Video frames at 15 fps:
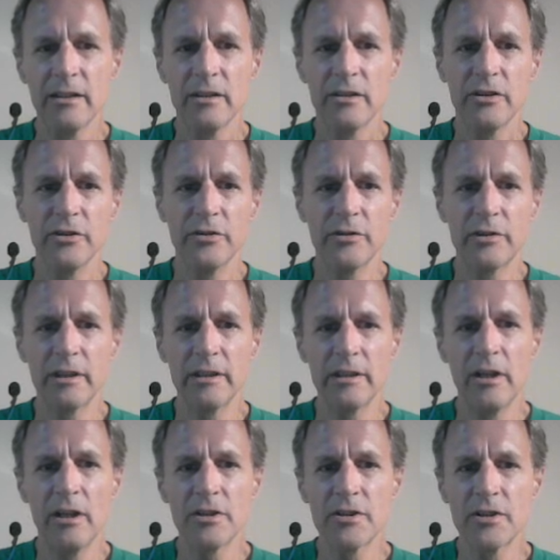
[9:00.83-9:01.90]
You could
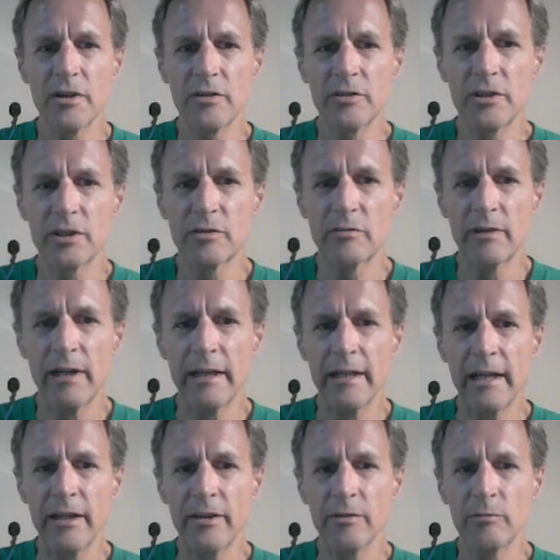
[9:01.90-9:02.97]
also just write
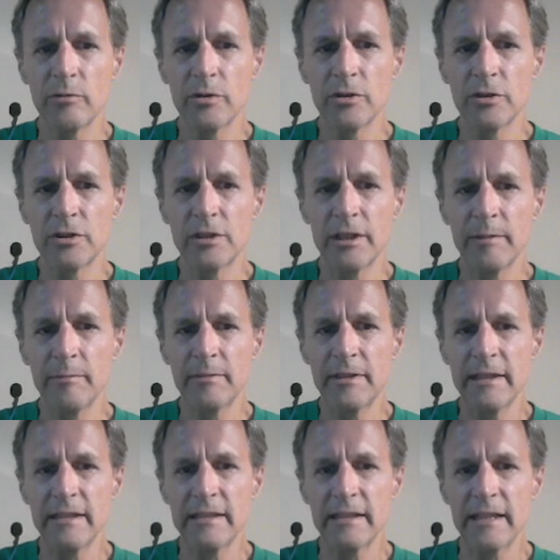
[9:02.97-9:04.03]
down the words
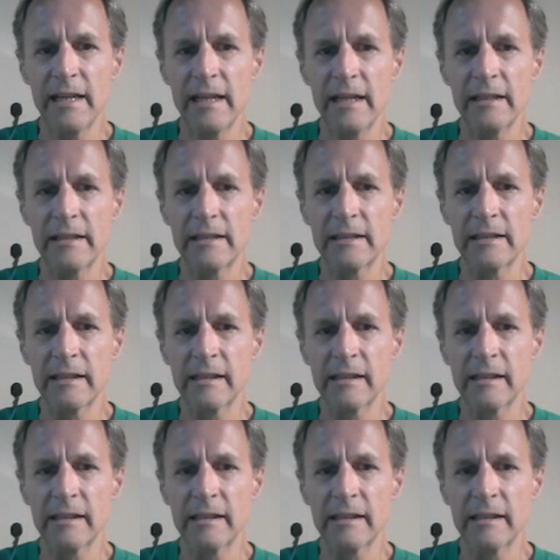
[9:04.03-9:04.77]
empty set.